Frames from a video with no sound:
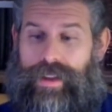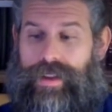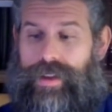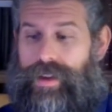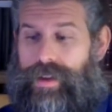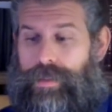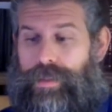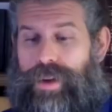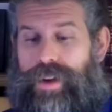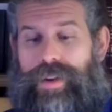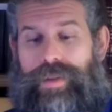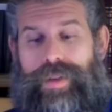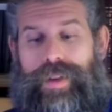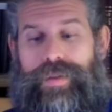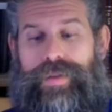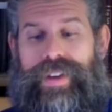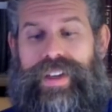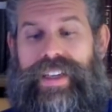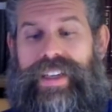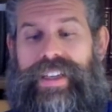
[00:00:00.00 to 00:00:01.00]
The book of
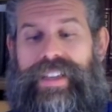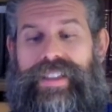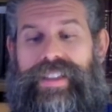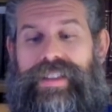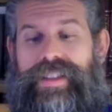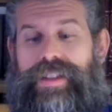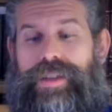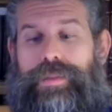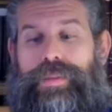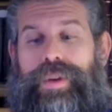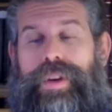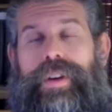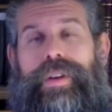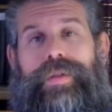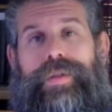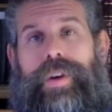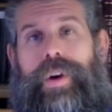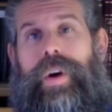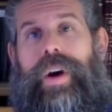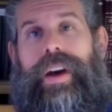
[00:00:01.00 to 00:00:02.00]
Leviticus is the book
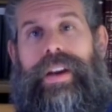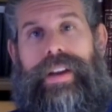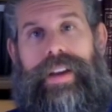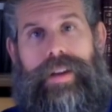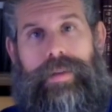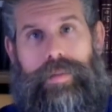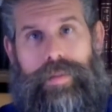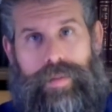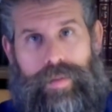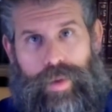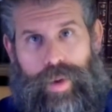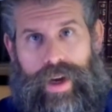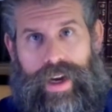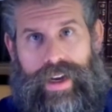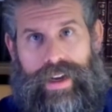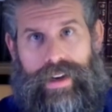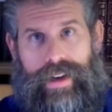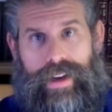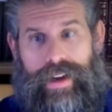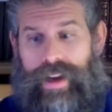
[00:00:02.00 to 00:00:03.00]
of Kohanim,
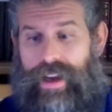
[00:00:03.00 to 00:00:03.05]
right?